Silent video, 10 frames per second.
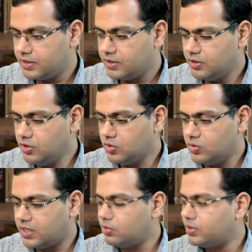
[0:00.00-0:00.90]
No
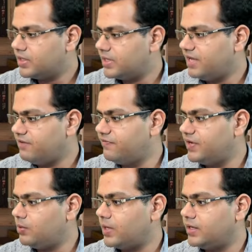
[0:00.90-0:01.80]
doubt,
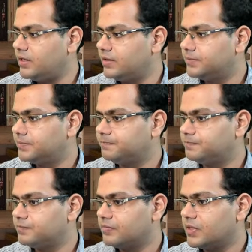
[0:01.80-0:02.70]
everyone,
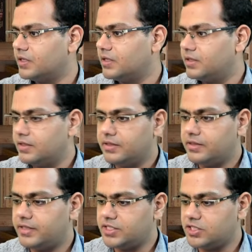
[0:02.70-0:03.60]

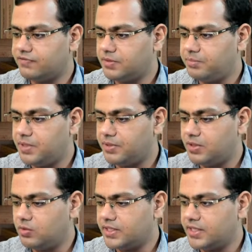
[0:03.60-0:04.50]
rest of the people
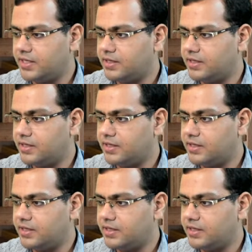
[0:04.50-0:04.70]
who are there,